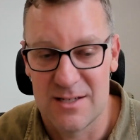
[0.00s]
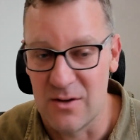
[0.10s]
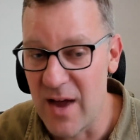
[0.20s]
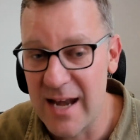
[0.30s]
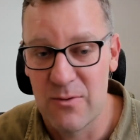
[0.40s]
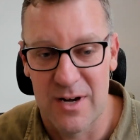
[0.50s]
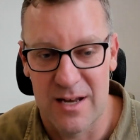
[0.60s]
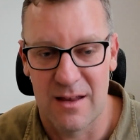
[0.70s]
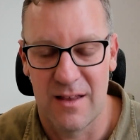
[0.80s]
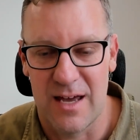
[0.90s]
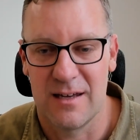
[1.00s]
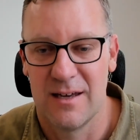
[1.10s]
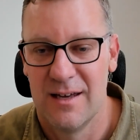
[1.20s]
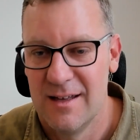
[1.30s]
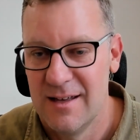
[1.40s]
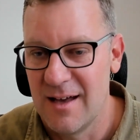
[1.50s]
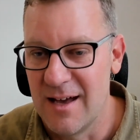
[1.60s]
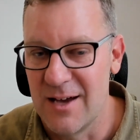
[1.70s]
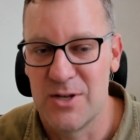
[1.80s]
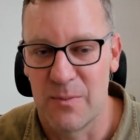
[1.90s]
to anyone in the lake,
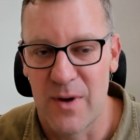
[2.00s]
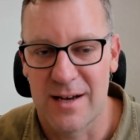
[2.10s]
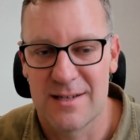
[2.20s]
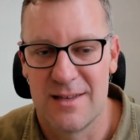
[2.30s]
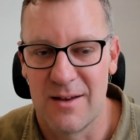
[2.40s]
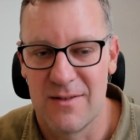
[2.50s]
uh, shipwrecks that,